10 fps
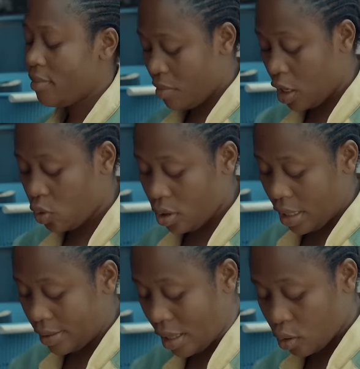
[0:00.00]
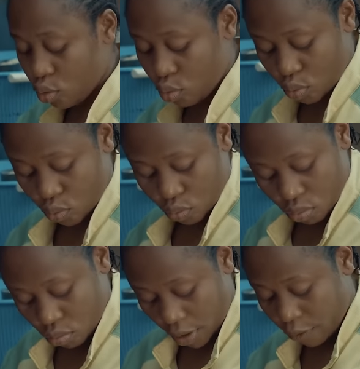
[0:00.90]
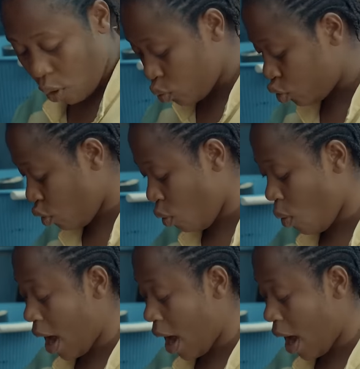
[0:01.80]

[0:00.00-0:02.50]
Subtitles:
Yeah, I don't understand you. I come with you all